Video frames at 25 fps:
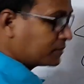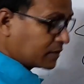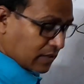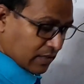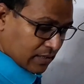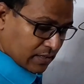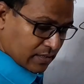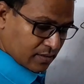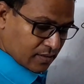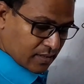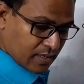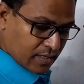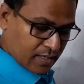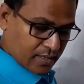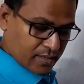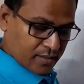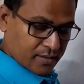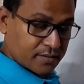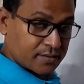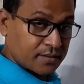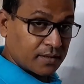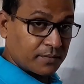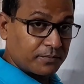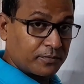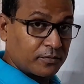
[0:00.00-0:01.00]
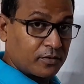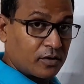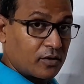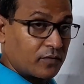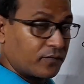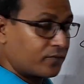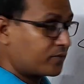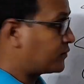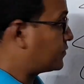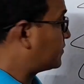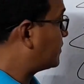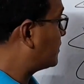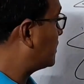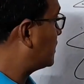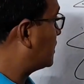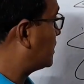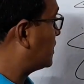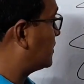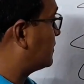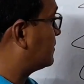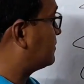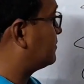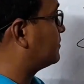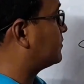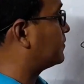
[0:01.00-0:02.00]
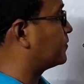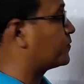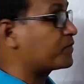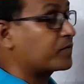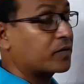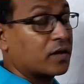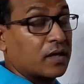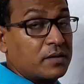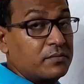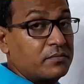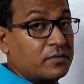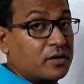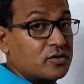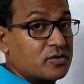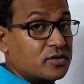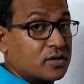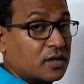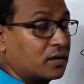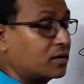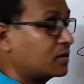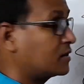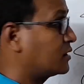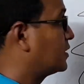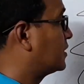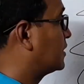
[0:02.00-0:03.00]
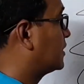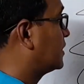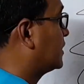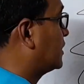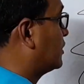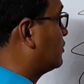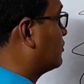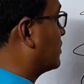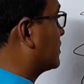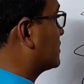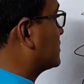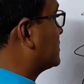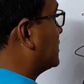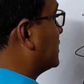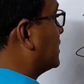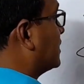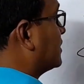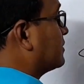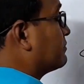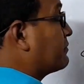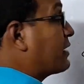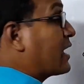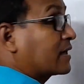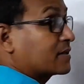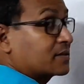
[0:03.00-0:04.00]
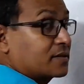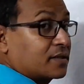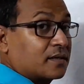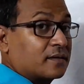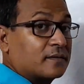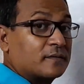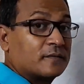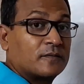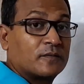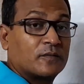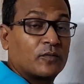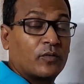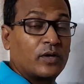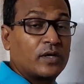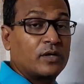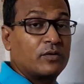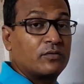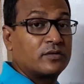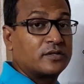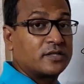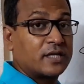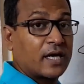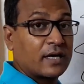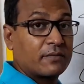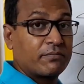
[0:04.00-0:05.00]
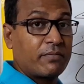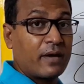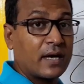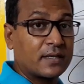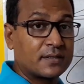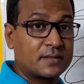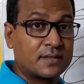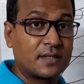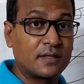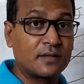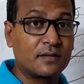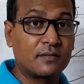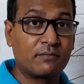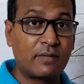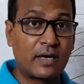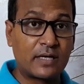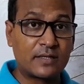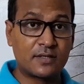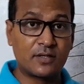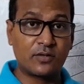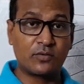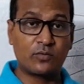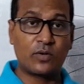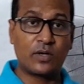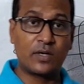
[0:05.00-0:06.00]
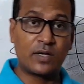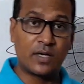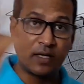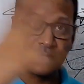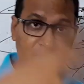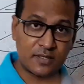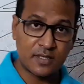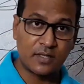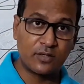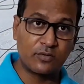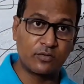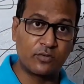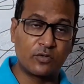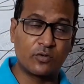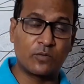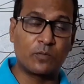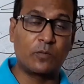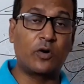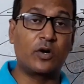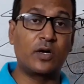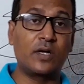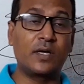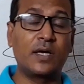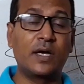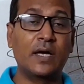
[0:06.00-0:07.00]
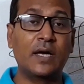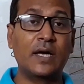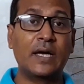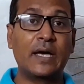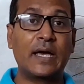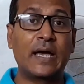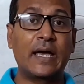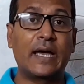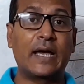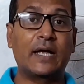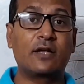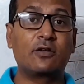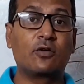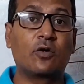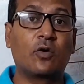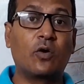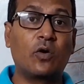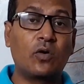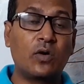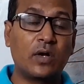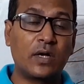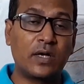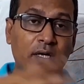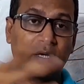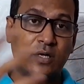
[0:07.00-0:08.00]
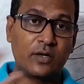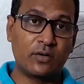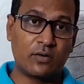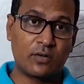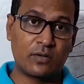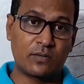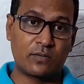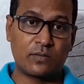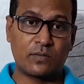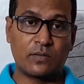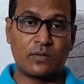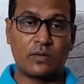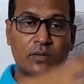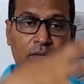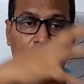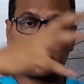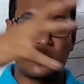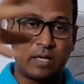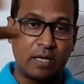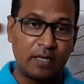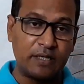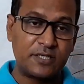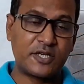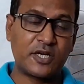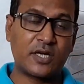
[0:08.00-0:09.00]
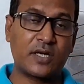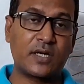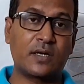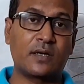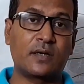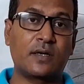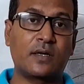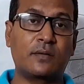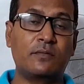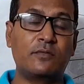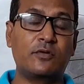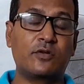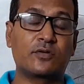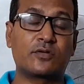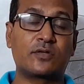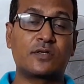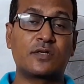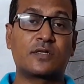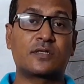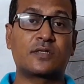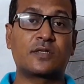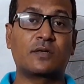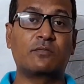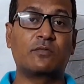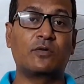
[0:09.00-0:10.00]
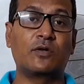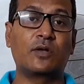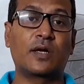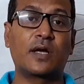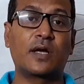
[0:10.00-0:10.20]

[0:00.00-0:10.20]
be the example of immunogen? You can say vaccine. When you take vaccine when enter in your body, and your entire immune system will